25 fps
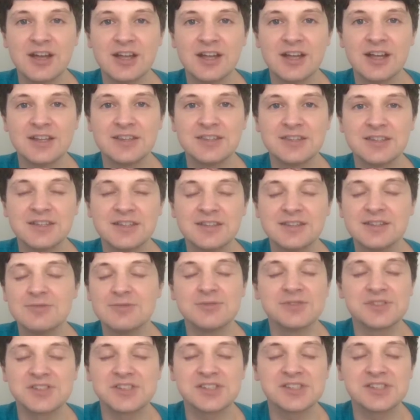it, it, it
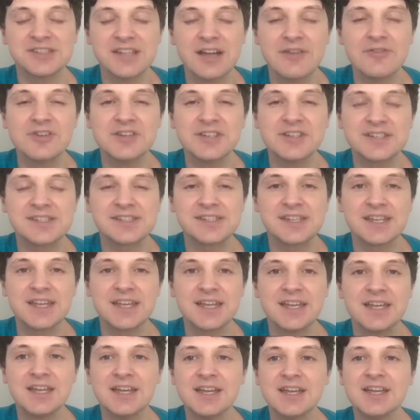was just lovely to
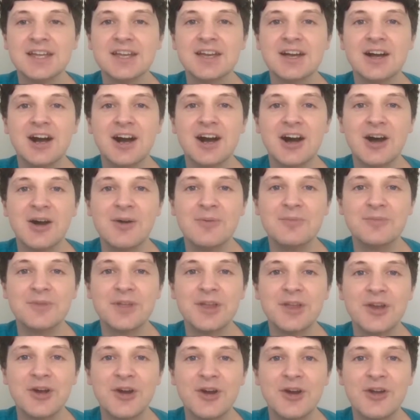see um,
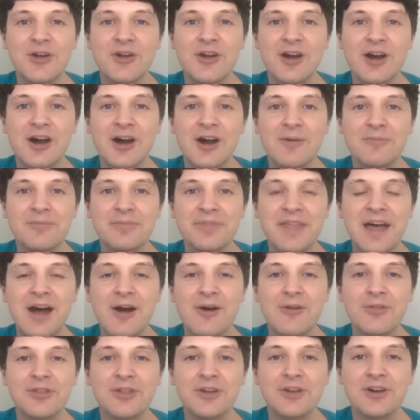you know um, that
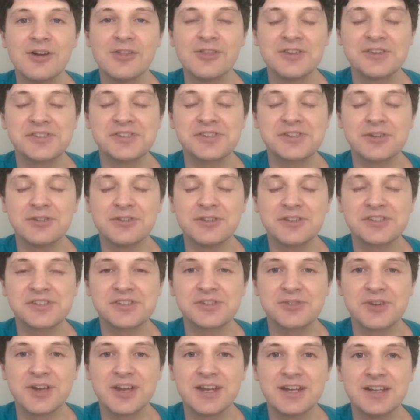on the on this on the
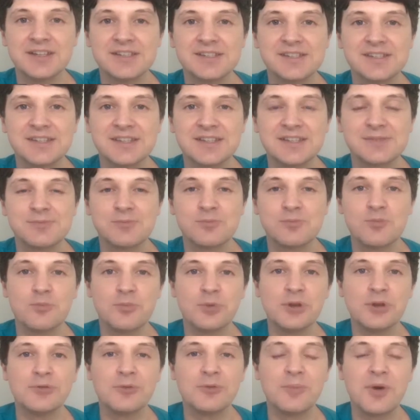screen and see this
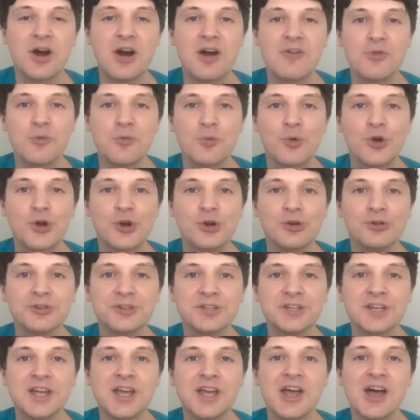beautiful part of the world
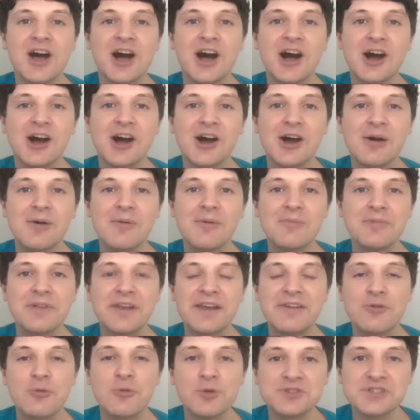um, that
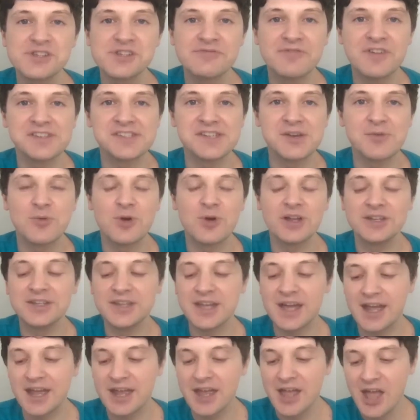everyone should visit one
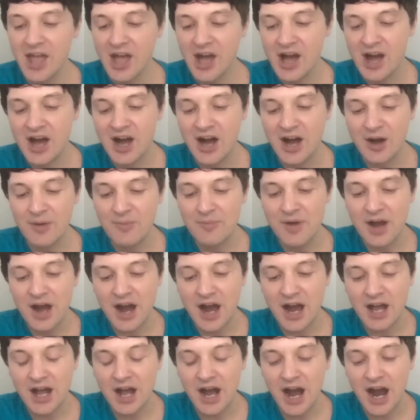day. Um,
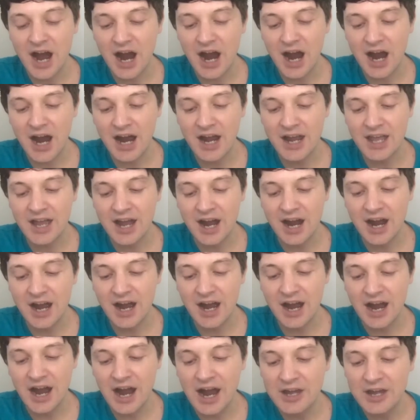I, I,
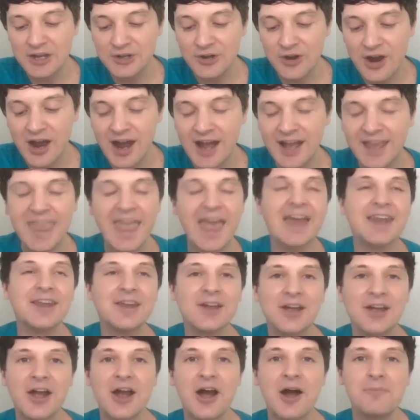you know,
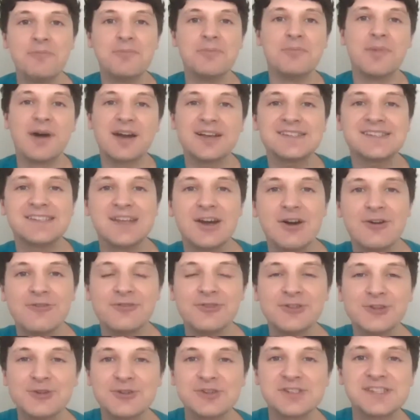again, myself
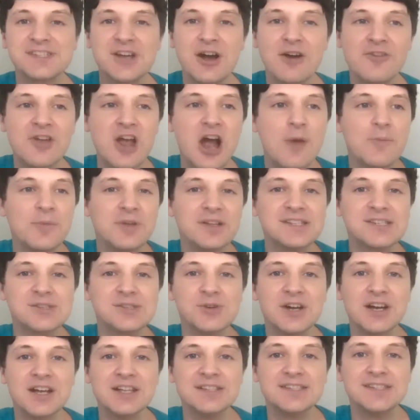and yourself coming
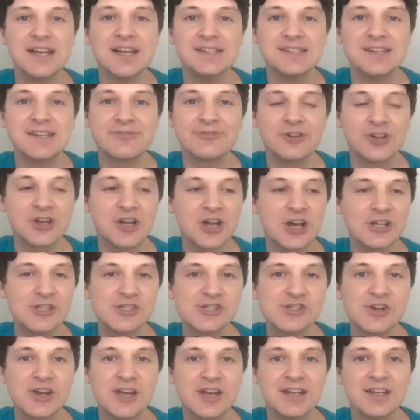to a, a different
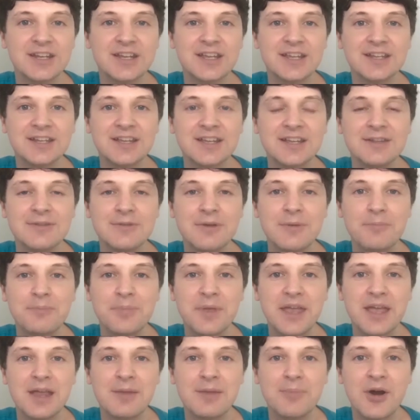country and, and, and
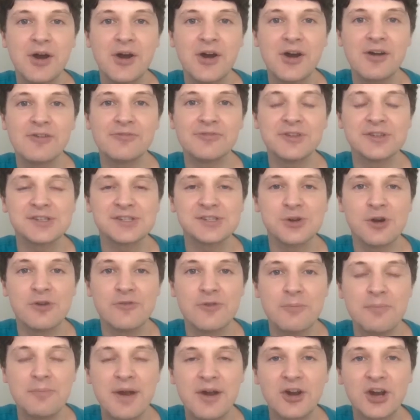being part of this sort of
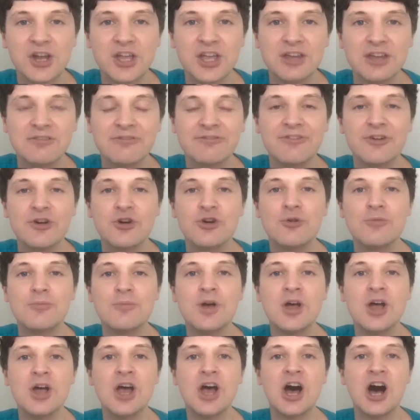American
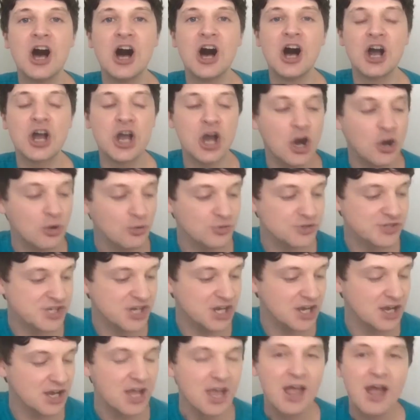film uh,
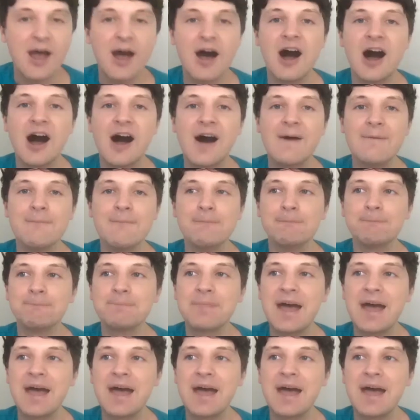culture, um,